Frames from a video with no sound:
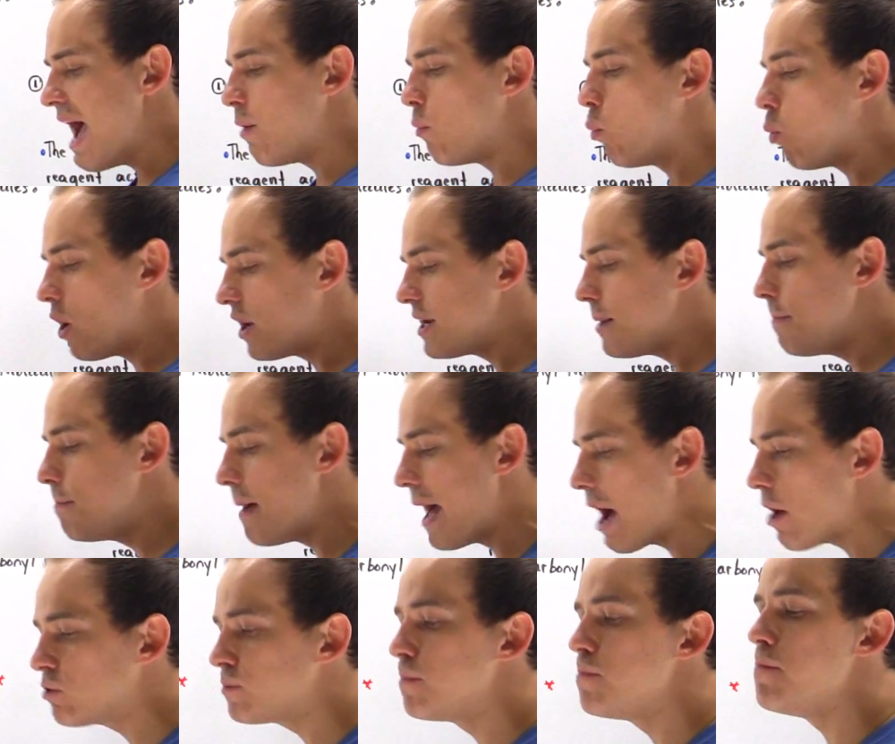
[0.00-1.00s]
what
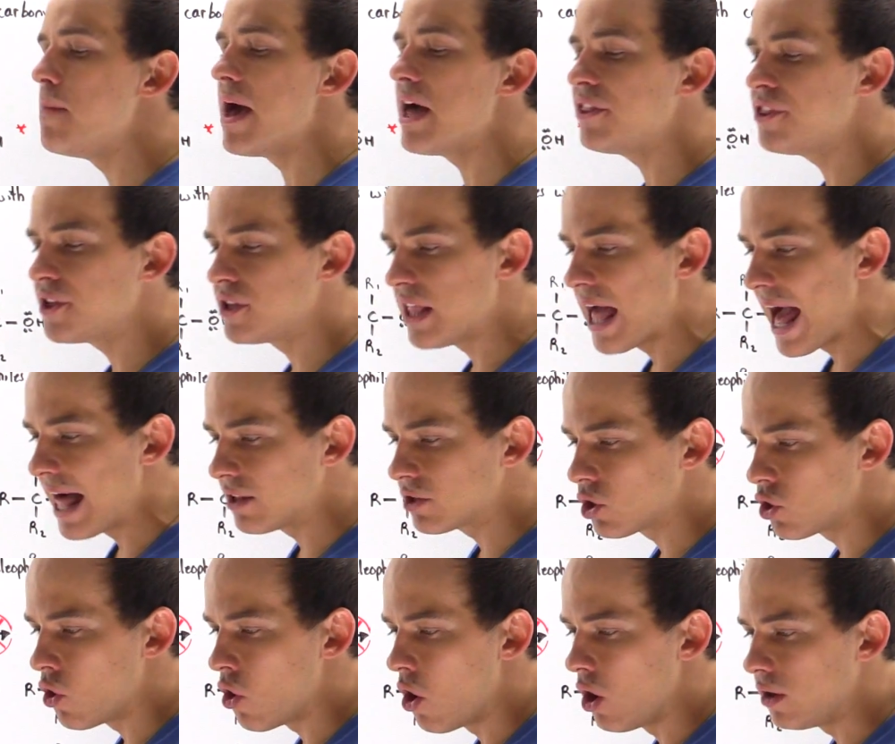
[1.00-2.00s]
about methyl
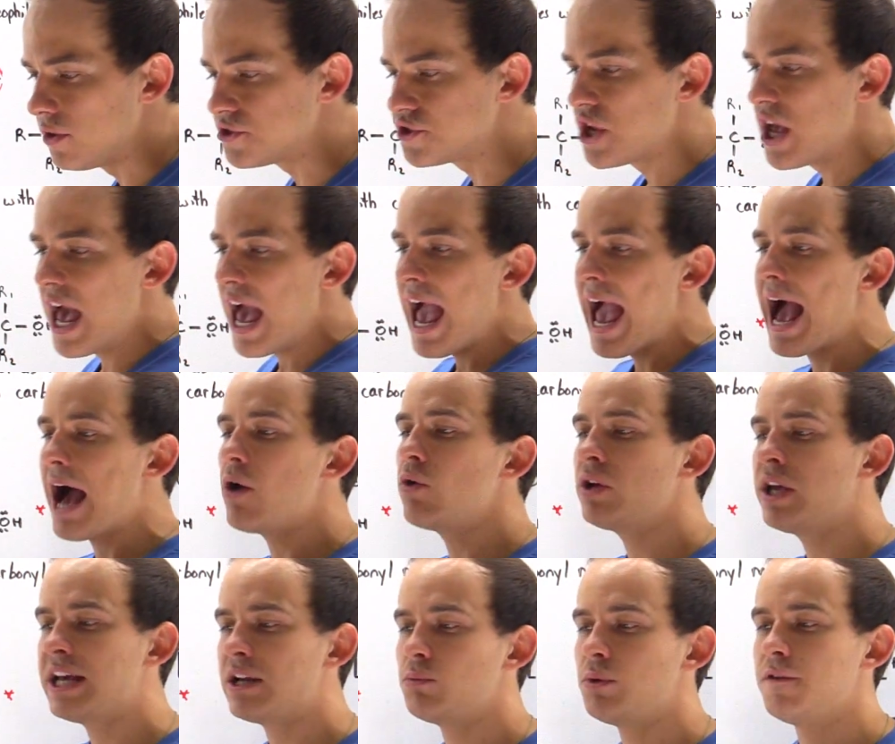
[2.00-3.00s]
alcohols? How
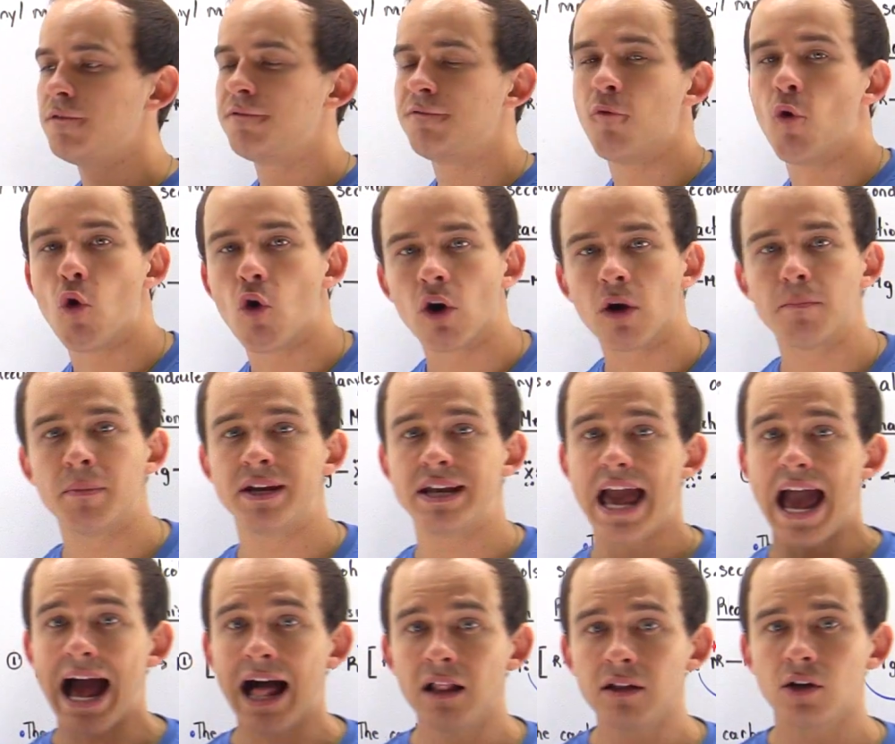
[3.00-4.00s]
can we form an
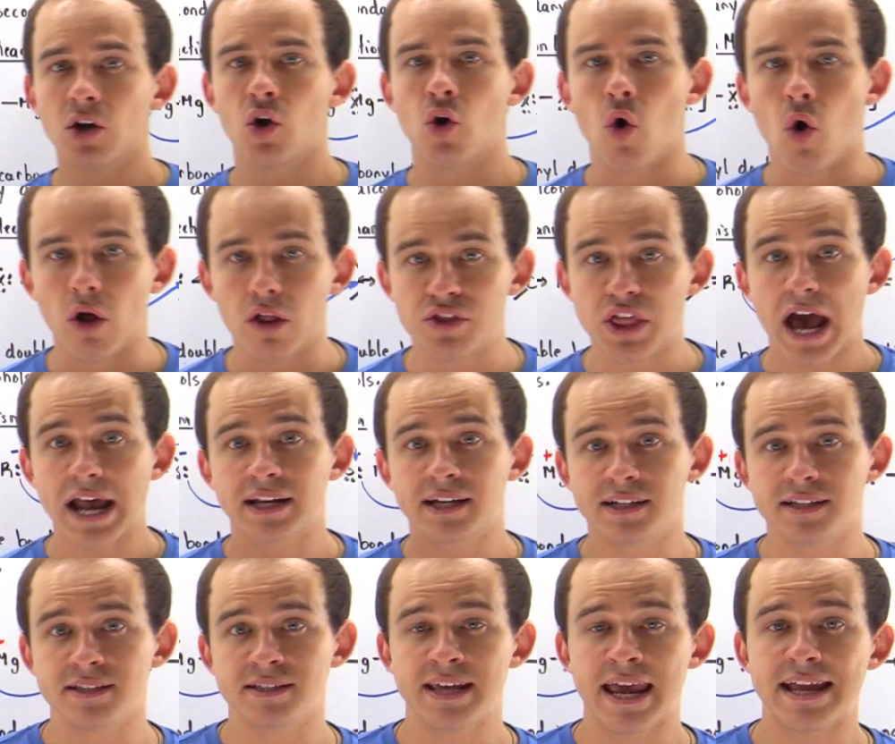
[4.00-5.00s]
alcohol that
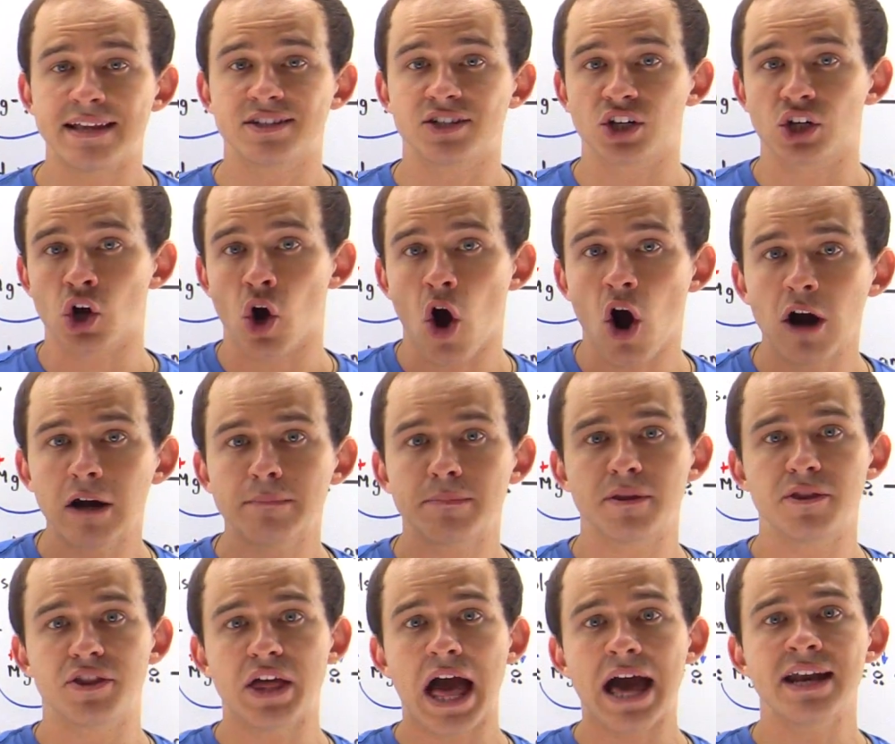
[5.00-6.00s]
contains a
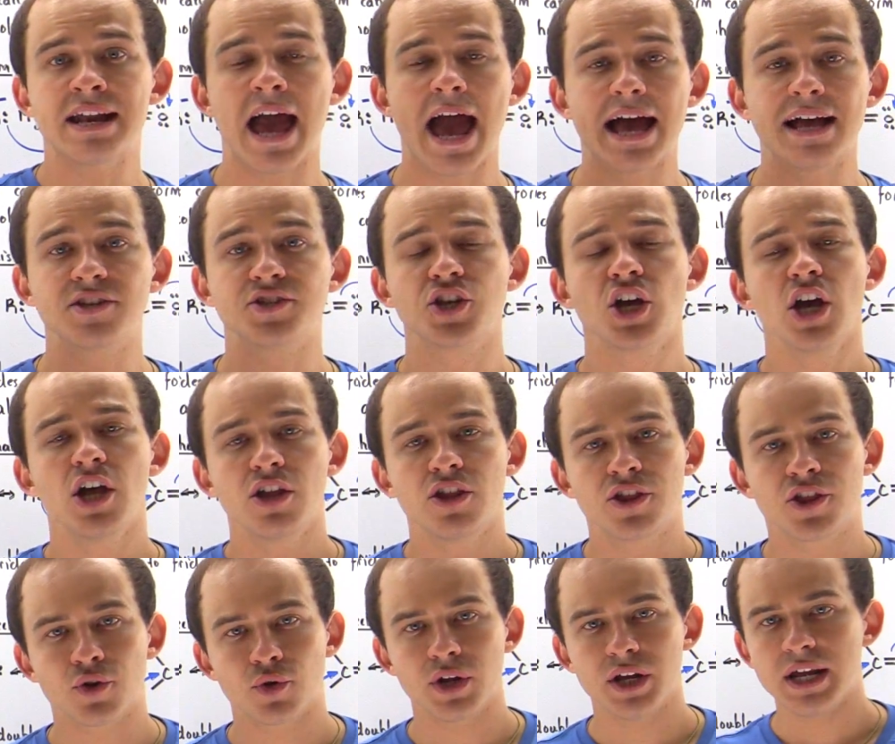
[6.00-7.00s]
carbon that has
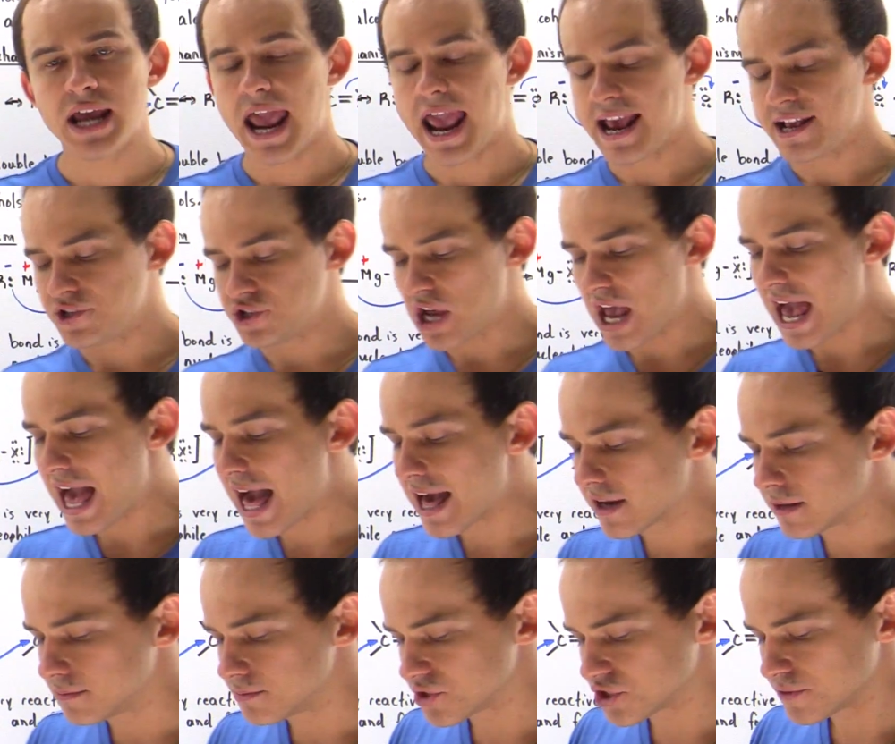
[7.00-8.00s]
3H
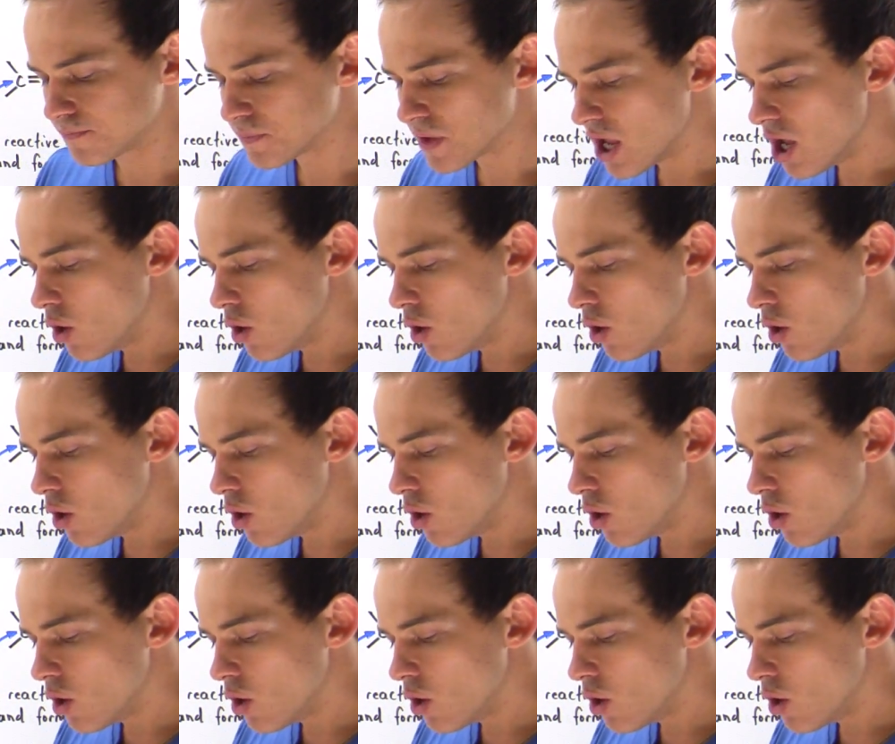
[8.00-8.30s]
atoms?